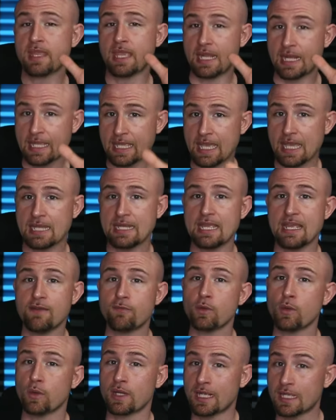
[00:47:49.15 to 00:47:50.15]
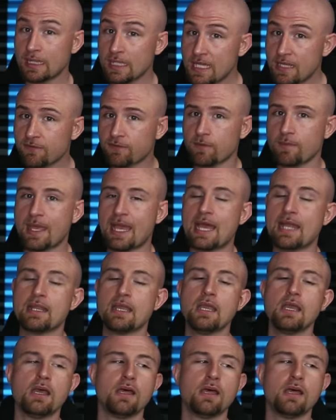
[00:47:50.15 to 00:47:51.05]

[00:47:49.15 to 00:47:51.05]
And again, if we want to glean from that,